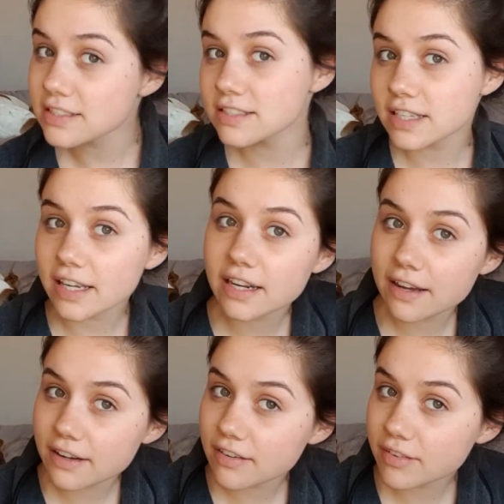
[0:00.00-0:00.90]
sticking
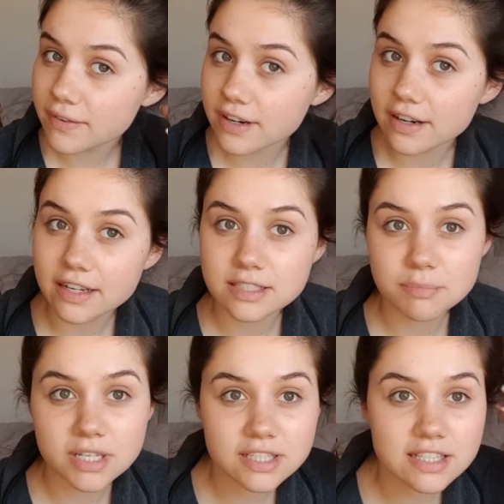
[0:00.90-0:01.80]
out everywhere, has
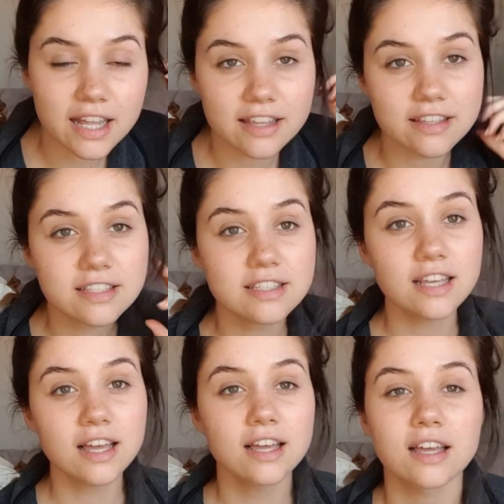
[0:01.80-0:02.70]
pieces like this.
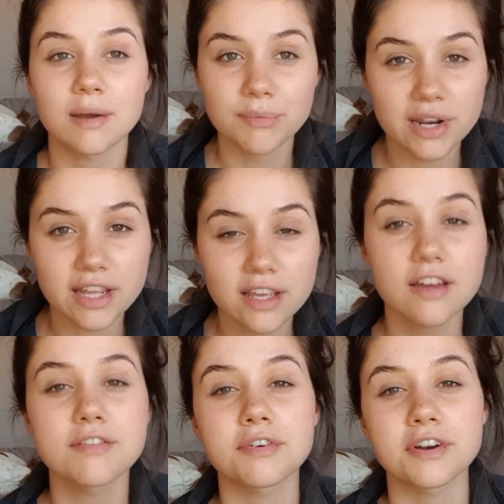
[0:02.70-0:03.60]
I'm ready
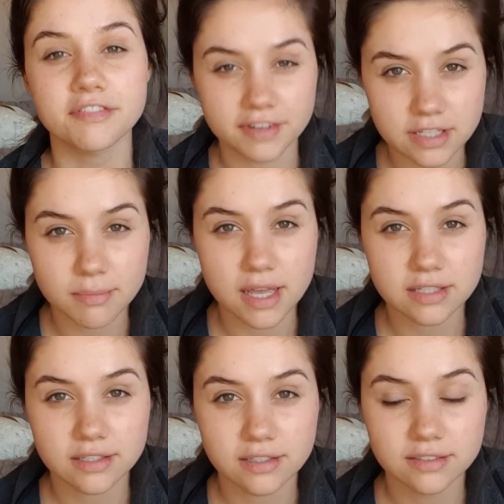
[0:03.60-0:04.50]
for a face mask.